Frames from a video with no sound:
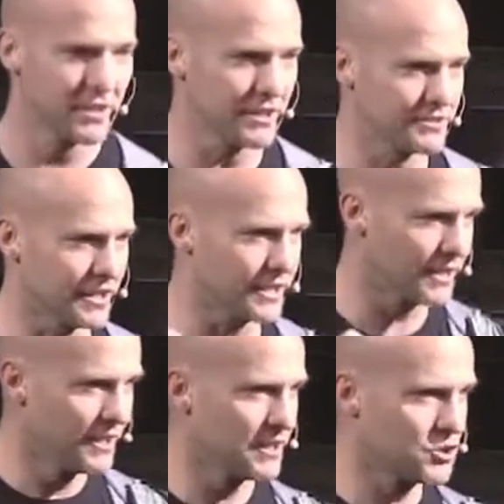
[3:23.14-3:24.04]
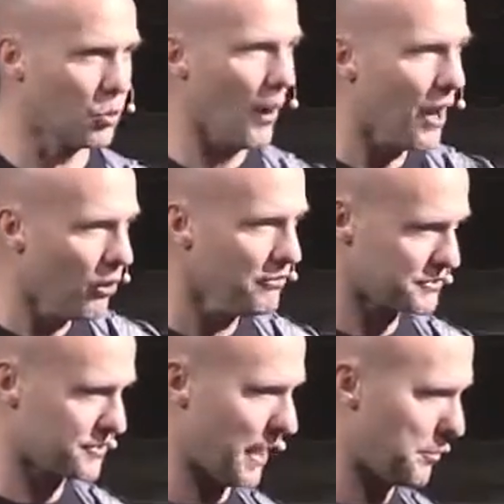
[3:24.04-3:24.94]
these like twelve
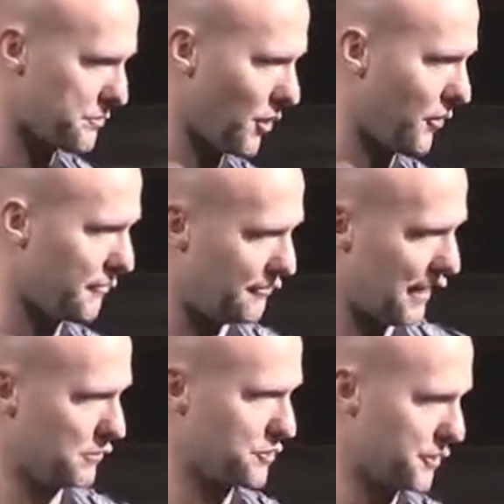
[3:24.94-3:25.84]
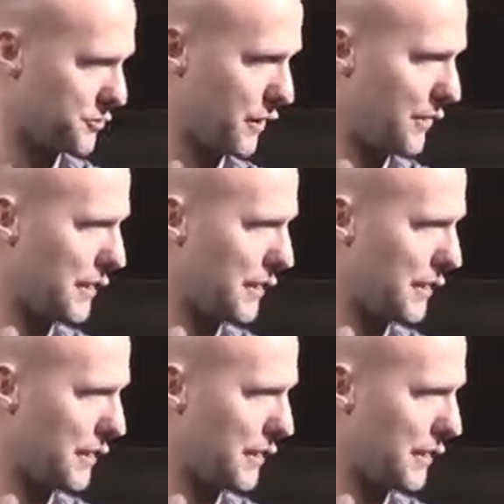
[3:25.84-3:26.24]
disciples are that follow Jesus around,